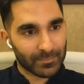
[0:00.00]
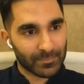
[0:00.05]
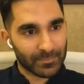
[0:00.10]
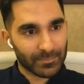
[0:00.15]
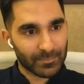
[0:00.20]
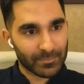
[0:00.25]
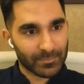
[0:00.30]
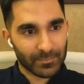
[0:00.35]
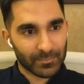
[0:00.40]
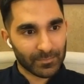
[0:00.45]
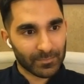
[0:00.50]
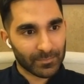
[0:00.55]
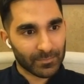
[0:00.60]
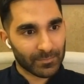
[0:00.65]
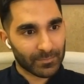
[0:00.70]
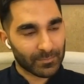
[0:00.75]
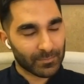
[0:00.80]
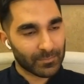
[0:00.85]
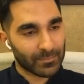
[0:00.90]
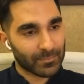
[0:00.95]

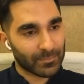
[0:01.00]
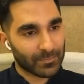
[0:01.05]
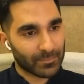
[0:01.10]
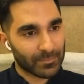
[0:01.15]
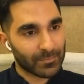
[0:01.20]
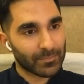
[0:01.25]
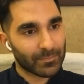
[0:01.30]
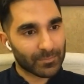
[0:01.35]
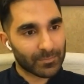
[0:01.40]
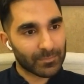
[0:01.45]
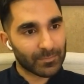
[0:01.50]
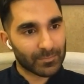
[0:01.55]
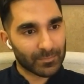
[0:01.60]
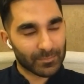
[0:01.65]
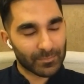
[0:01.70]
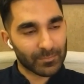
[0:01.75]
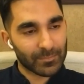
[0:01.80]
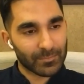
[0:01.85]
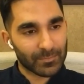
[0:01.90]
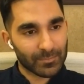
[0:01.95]

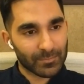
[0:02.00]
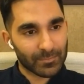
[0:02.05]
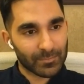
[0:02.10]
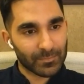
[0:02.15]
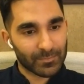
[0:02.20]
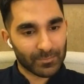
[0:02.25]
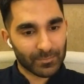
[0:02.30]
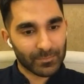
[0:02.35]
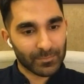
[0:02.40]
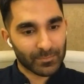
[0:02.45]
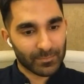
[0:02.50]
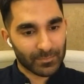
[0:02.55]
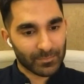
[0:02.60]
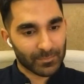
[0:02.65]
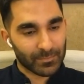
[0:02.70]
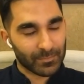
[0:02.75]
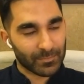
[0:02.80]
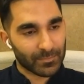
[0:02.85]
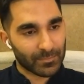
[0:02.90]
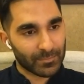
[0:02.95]

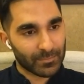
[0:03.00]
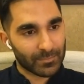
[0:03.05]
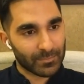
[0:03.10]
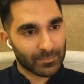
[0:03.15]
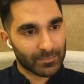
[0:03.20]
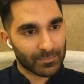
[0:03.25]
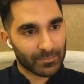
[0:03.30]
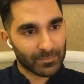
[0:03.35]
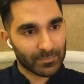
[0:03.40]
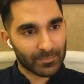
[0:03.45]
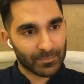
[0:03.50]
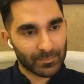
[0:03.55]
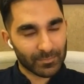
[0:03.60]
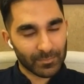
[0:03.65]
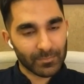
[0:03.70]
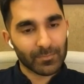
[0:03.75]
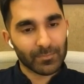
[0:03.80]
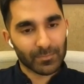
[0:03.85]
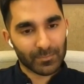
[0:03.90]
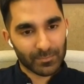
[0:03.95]

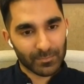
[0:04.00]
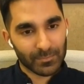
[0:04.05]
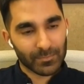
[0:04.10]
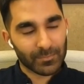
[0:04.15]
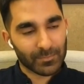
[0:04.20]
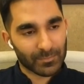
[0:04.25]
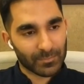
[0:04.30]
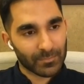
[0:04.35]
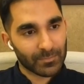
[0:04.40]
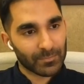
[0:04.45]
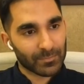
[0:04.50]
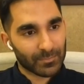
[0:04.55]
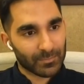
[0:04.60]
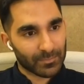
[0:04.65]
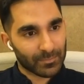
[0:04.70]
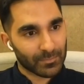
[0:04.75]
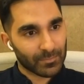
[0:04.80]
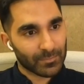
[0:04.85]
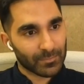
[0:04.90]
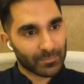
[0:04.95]

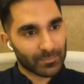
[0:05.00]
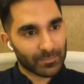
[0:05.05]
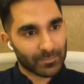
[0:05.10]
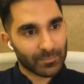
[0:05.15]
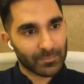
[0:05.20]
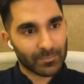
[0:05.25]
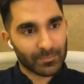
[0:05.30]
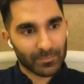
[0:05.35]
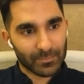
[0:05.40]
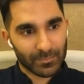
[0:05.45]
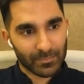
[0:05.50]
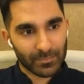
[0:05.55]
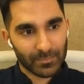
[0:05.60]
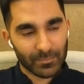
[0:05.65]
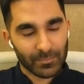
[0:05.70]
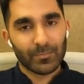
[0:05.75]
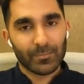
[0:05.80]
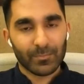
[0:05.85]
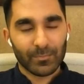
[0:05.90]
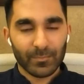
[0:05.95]

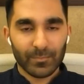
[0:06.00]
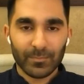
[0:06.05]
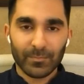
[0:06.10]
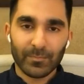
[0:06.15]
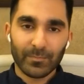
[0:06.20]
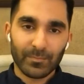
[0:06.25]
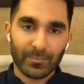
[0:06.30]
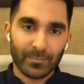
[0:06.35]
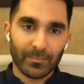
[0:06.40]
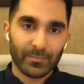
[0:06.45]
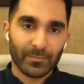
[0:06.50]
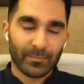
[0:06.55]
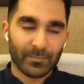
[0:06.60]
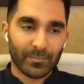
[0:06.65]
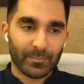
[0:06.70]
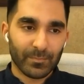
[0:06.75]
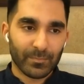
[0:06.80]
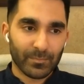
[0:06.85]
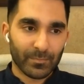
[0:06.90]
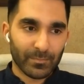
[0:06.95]

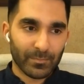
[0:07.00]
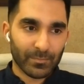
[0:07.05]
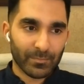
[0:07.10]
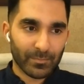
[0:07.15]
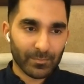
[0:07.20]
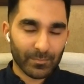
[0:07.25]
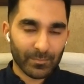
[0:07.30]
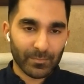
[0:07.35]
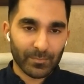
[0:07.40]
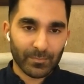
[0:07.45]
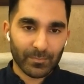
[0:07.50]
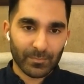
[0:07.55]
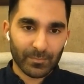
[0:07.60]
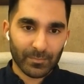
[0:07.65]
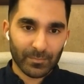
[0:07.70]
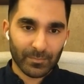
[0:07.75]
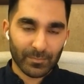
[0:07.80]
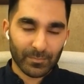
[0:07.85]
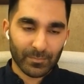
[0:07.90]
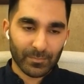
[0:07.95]
(silent)